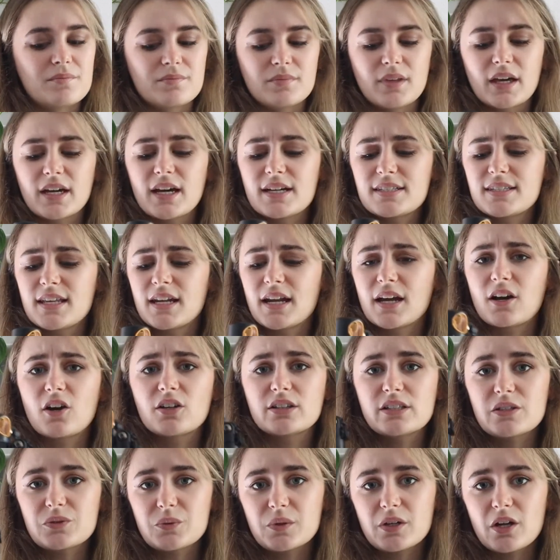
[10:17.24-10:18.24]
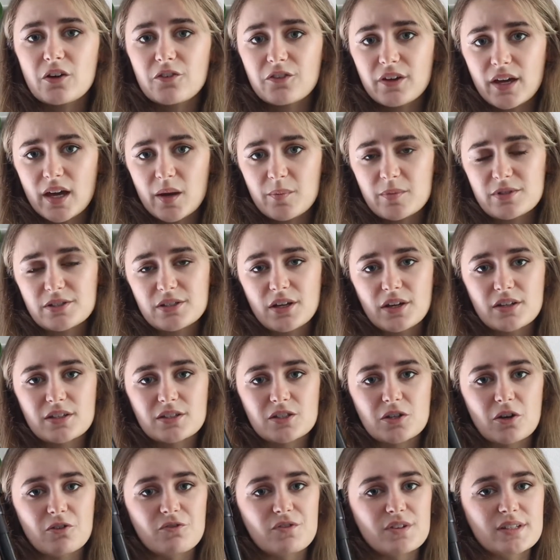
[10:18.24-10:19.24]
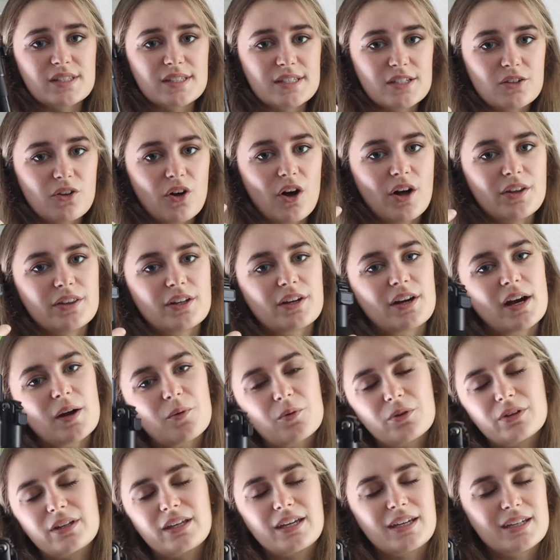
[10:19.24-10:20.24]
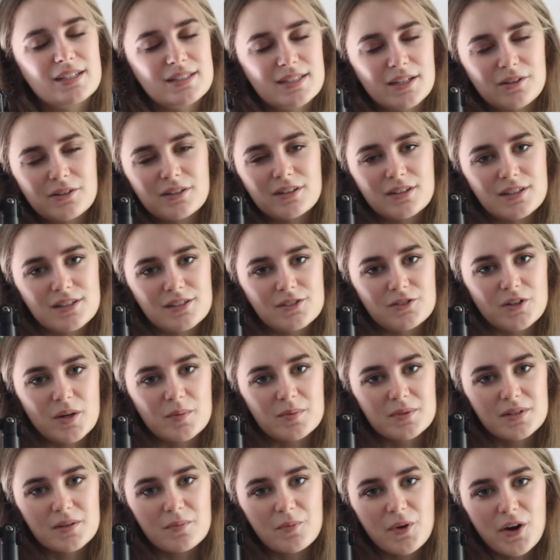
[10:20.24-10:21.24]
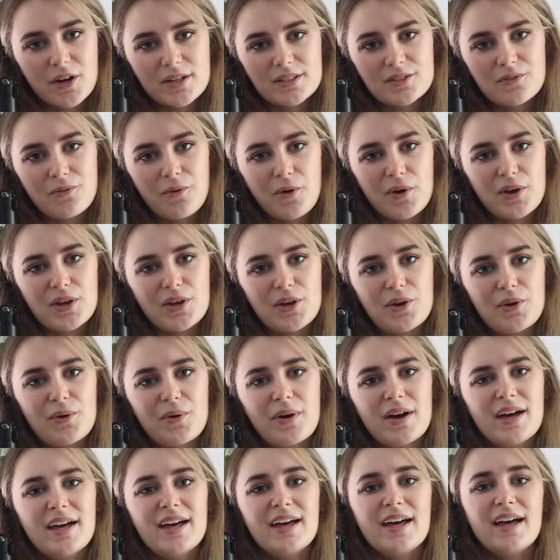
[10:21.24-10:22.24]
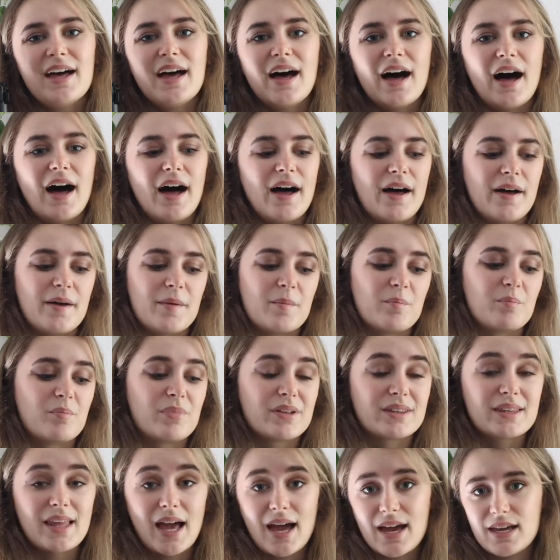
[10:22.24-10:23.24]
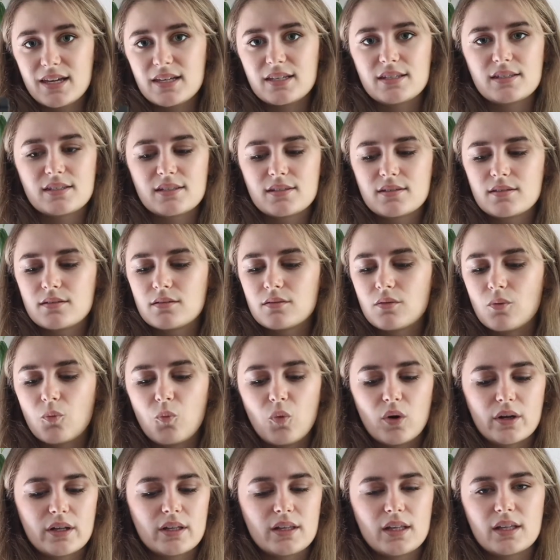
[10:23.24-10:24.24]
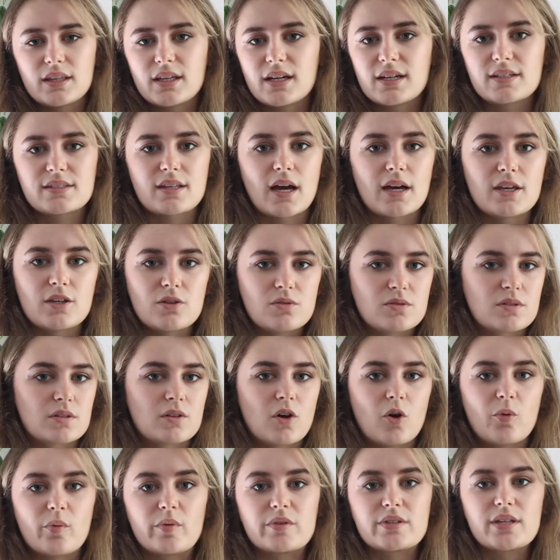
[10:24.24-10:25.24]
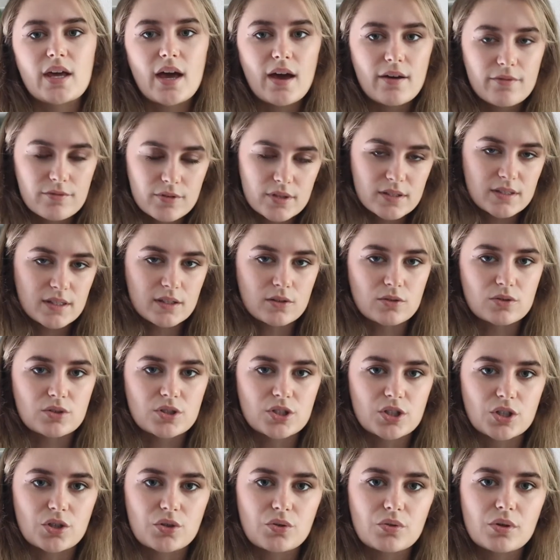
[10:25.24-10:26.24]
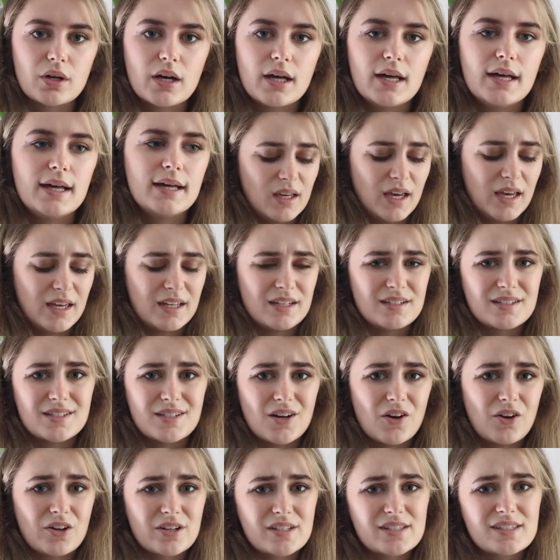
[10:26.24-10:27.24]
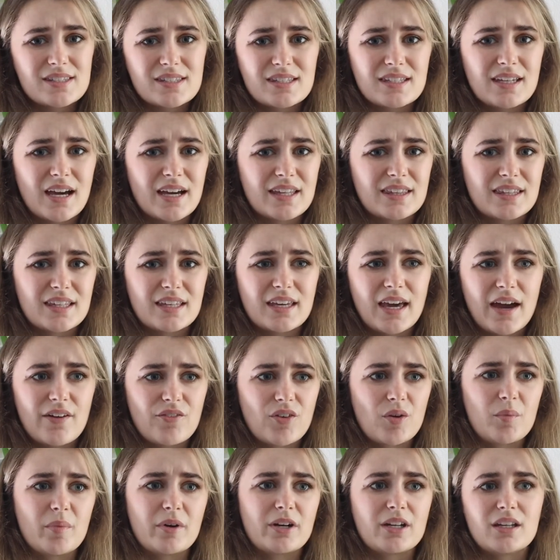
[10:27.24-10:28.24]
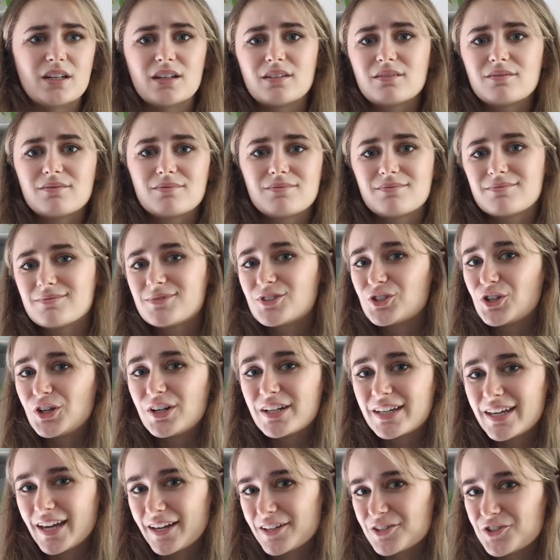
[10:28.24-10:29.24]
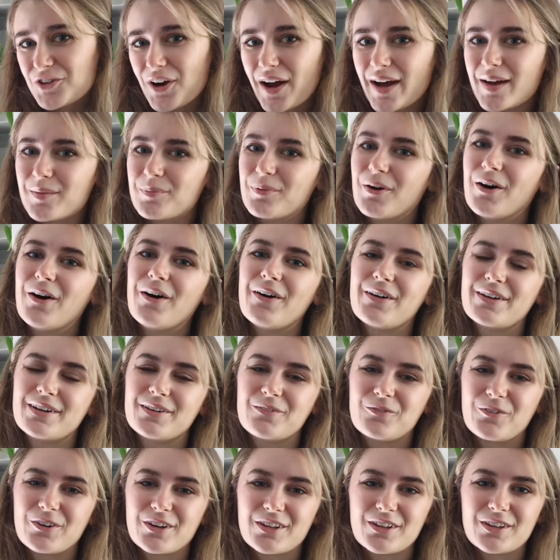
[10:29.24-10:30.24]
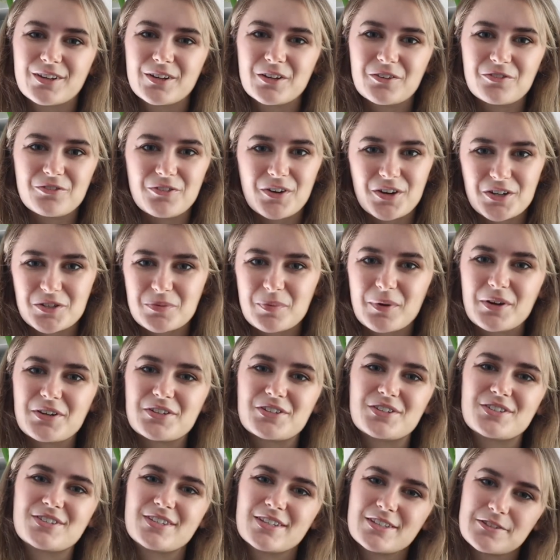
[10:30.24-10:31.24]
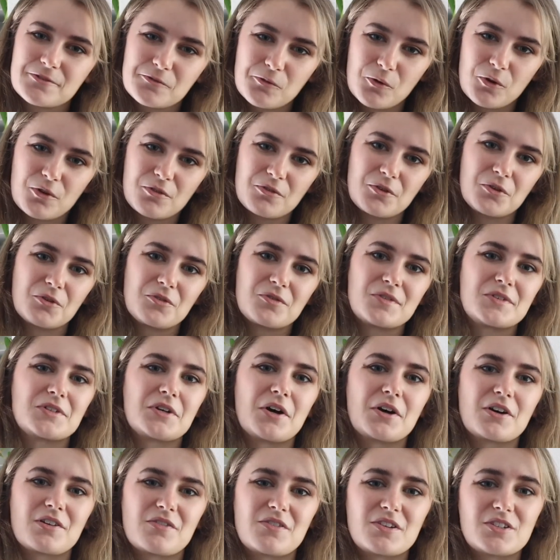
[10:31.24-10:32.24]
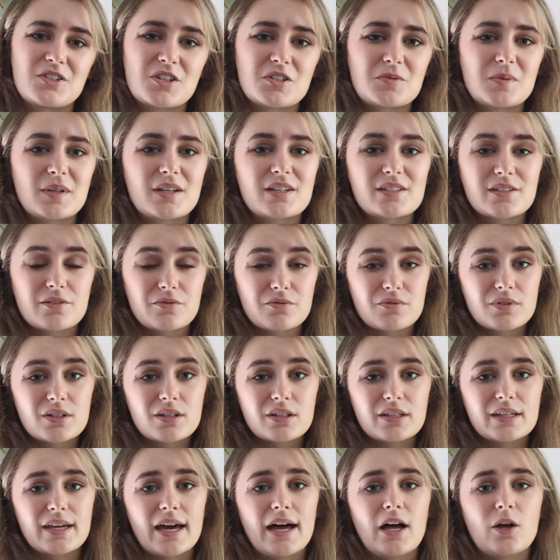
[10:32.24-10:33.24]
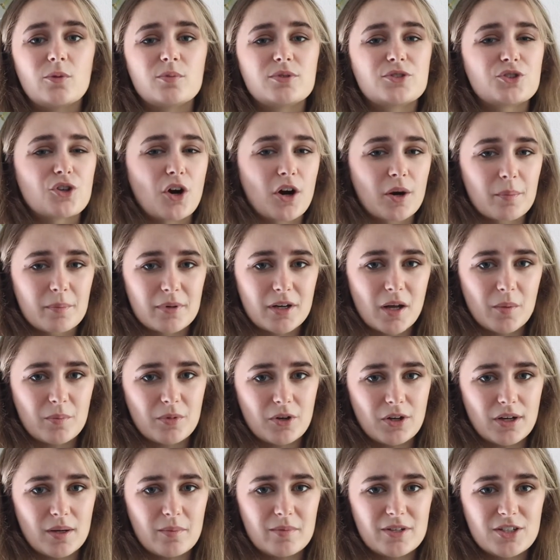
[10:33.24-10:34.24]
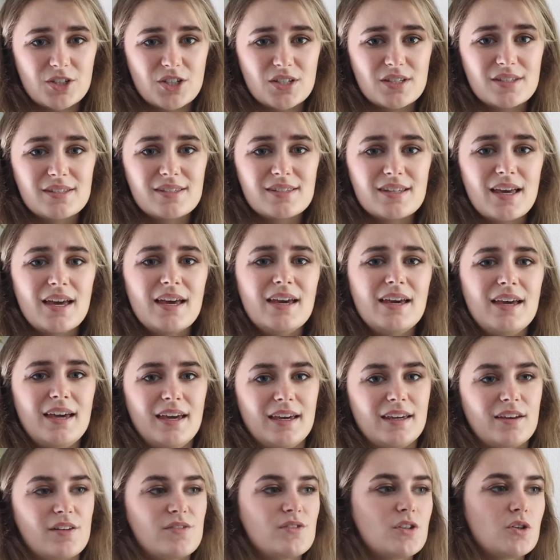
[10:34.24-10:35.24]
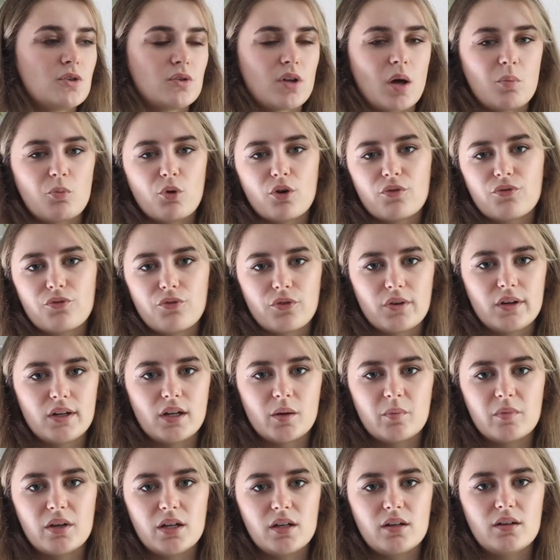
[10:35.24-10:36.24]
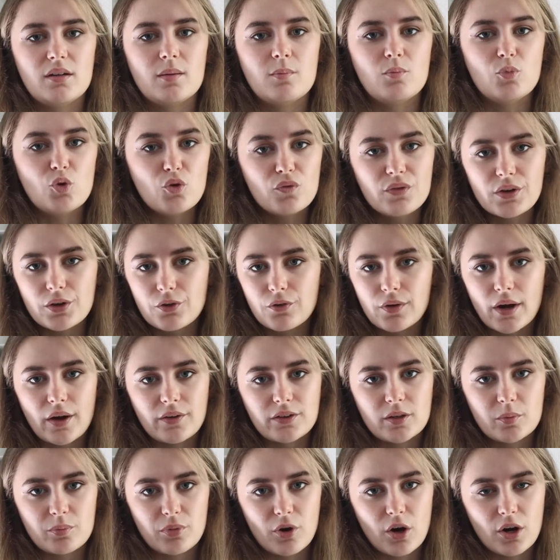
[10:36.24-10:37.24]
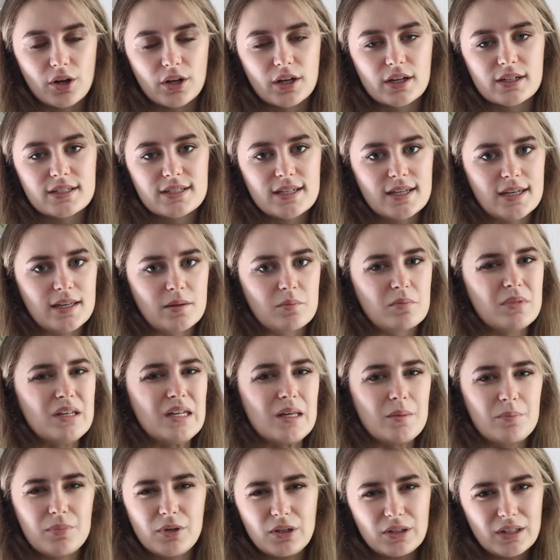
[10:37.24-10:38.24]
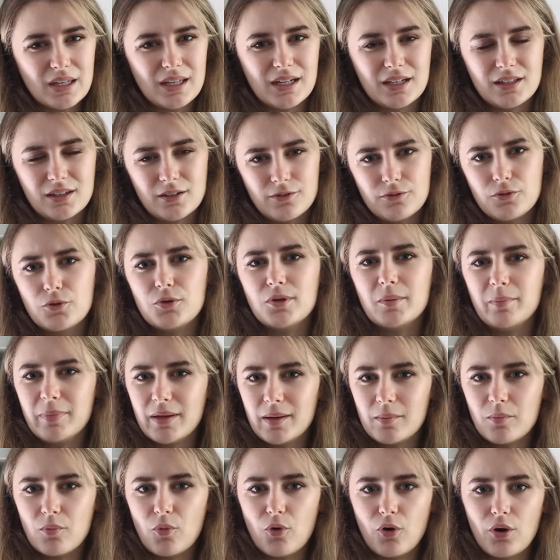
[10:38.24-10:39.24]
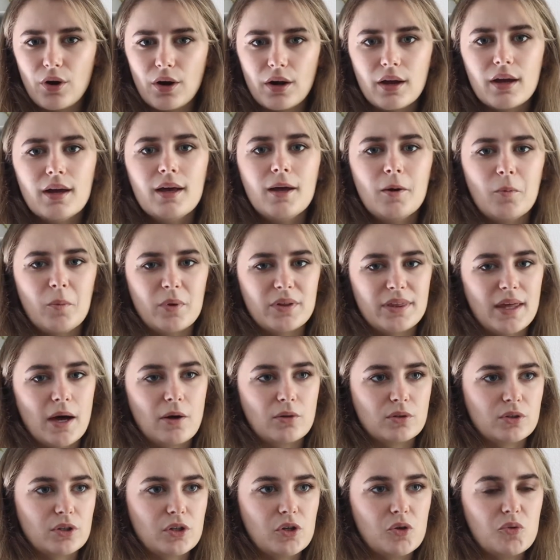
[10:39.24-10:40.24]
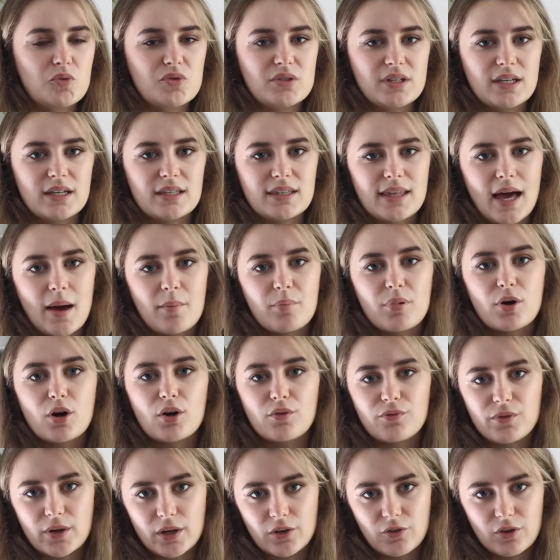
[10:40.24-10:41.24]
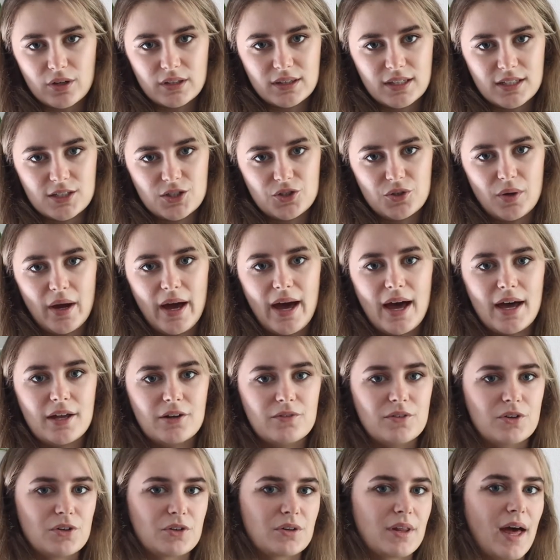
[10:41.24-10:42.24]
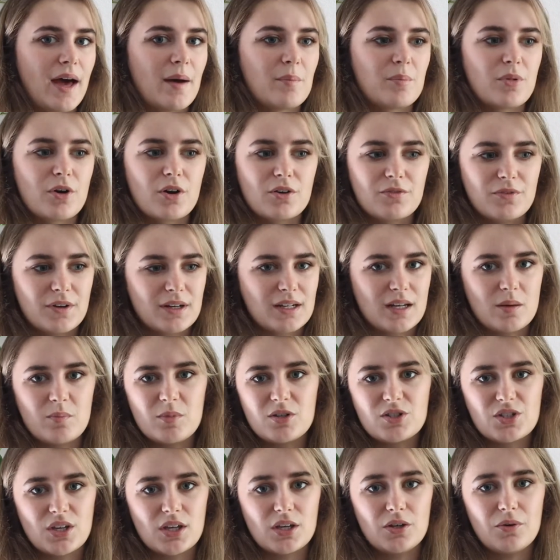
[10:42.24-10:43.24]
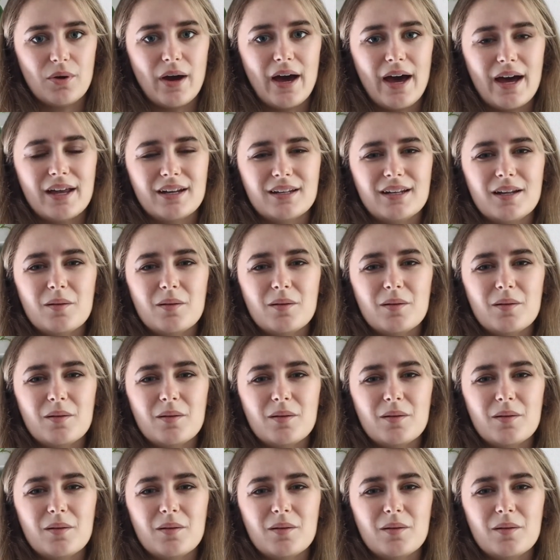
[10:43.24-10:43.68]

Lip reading: Like I said, I got this one off Amazon, so if it's still on there, I will link it down in the description box for you. But that is one of the things I use in almost every single shoot. And honestly, I think everybody should get a tripod in one of their first purchases for food photography, just because it really helps sharpen up your images and gives you a lot more freedom in moving around the product and manipulating the food a bit more without losing that perfect grid that you had or that perfect image that you had.